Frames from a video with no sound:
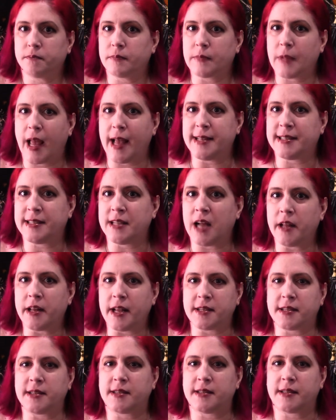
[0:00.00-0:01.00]
It's not
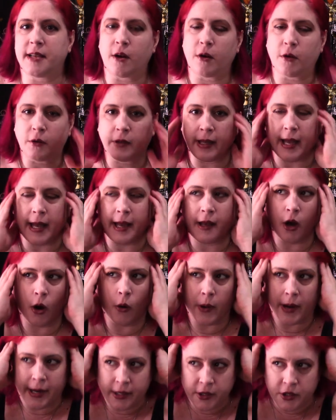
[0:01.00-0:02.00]
necessarily
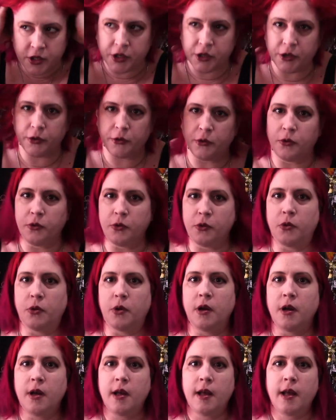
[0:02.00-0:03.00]
going
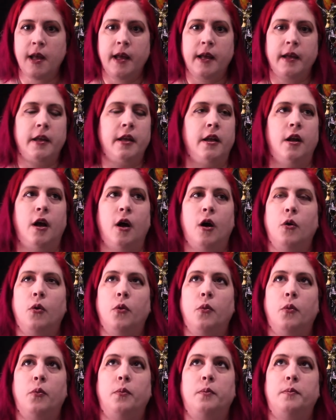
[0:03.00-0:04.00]
to, you
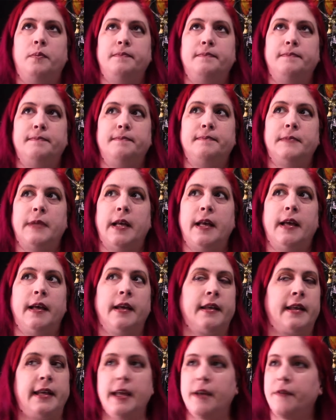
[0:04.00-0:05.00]
know,
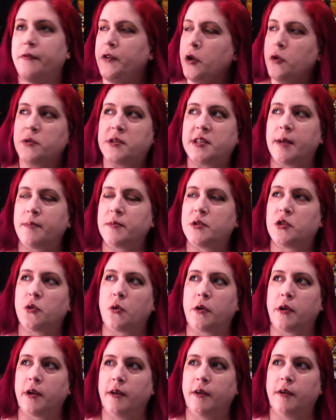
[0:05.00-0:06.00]
give you some
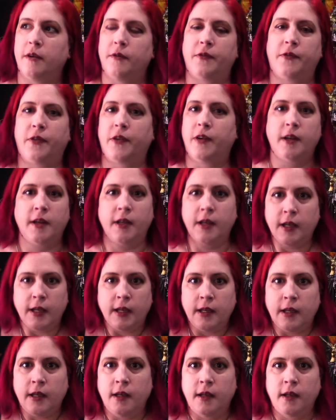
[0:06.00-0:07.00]
sort of
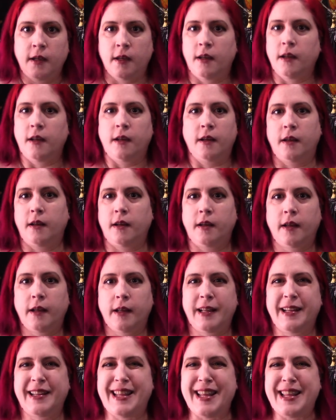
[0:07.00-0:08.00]

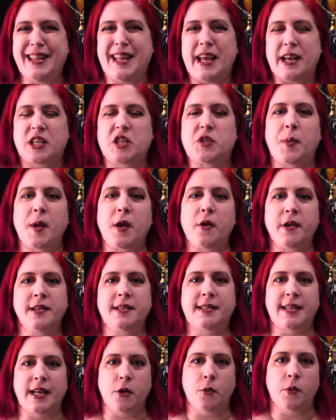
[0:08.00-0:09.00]
the
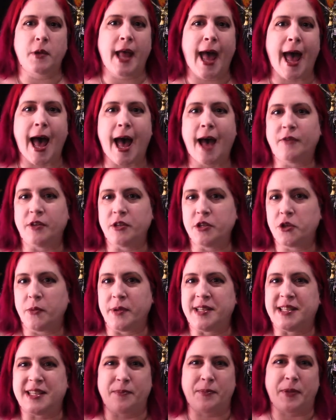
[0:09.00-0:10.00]
experience that you would have in
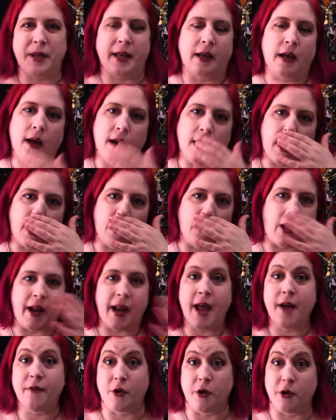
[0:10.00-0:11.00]
doing something a lot
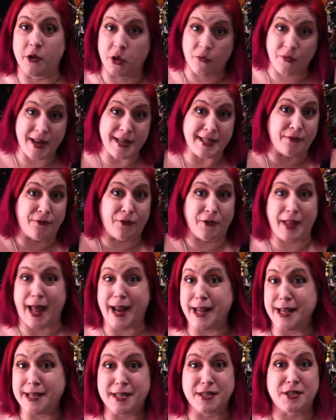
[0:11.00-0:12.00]
heavier. And the reason for that
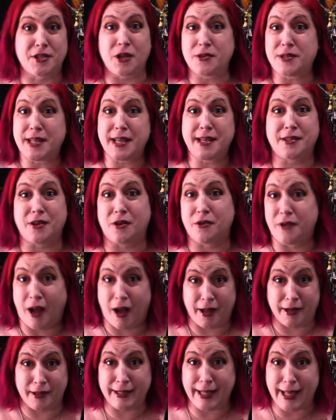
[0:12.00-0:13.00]
is those things are
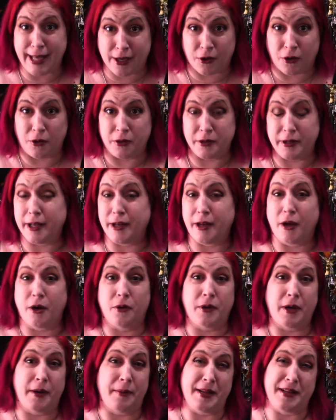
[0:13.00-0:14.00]
not legal, you
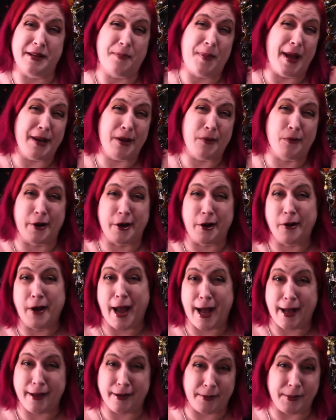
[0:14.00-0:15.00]
know. I mean, depending where you're
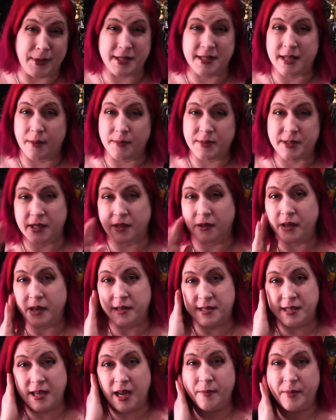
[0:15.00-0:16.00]
at, I mean, some
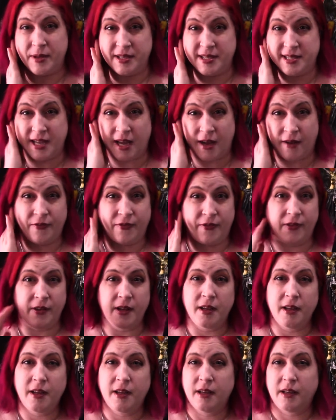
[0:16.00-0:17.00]
psilocybin stuff
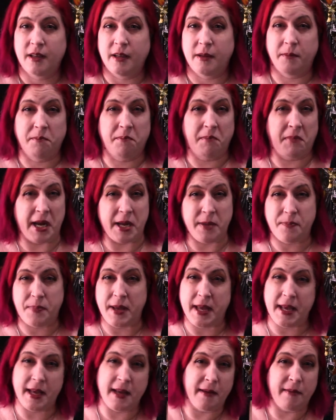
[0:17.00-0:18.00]
might
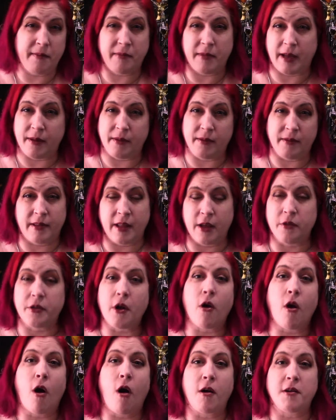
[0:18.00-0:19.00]
be, there
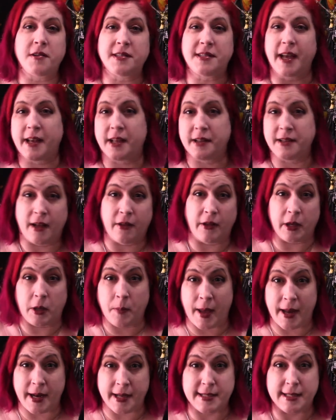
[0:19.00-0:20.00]
are psychedelic
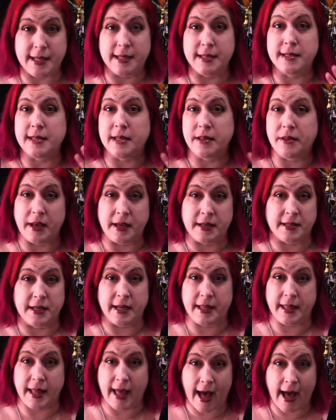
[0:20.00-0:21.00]
medicines and things
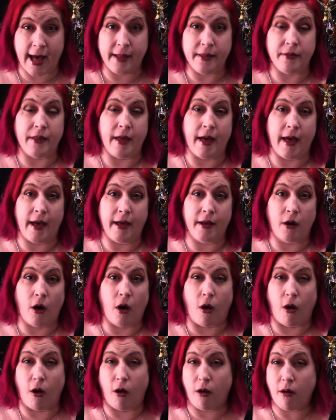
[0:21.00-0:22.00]
like that that
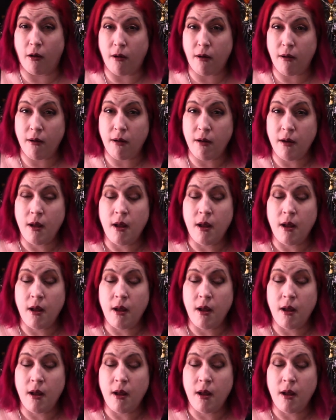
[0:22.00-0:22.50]
are,